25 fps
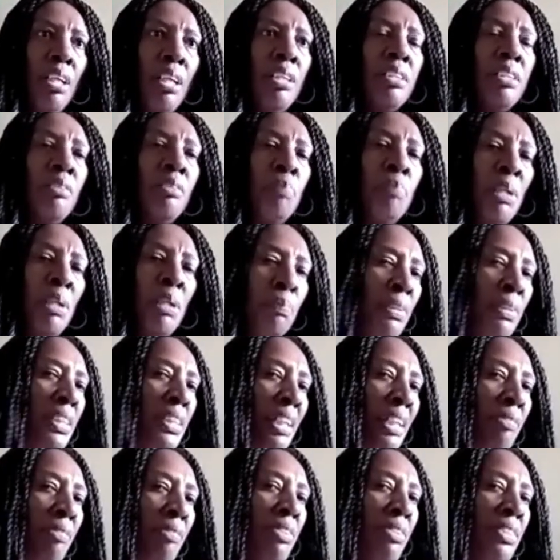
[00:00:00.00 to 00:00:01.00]
So people's
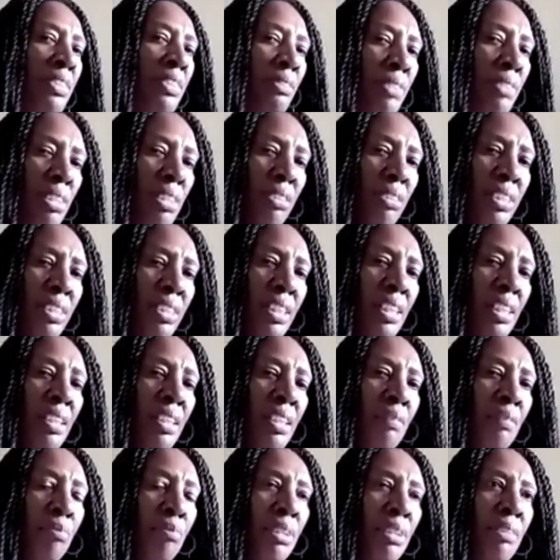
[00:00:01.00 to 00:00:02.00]
levels of toxic
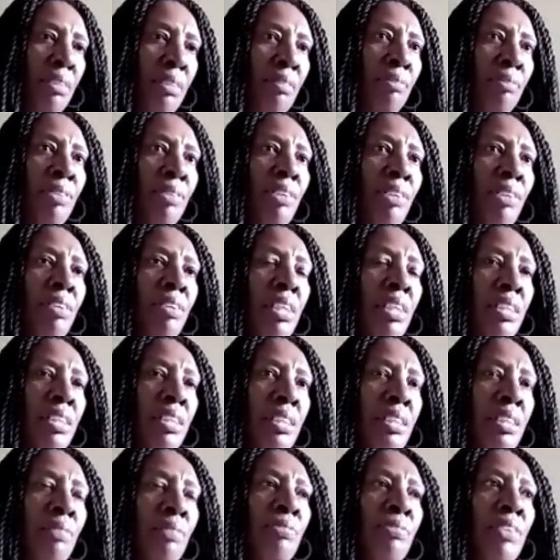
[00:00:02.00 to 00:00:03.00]
can be very
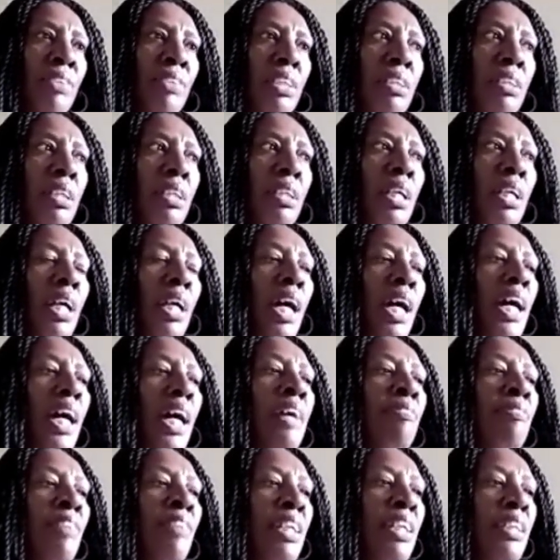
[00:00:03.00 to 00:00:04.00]
different.
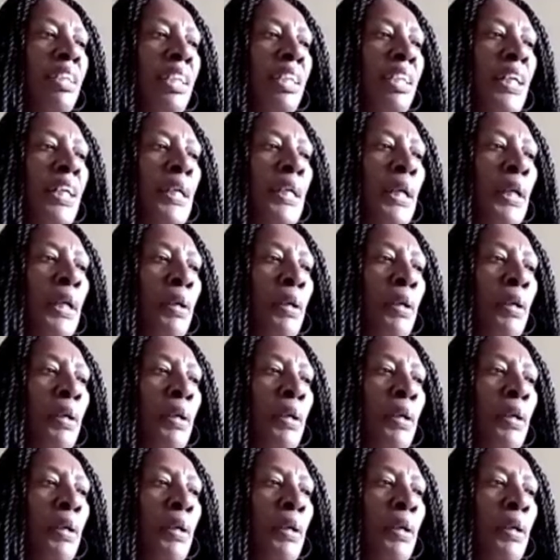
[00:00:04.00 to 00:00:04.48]
I find that,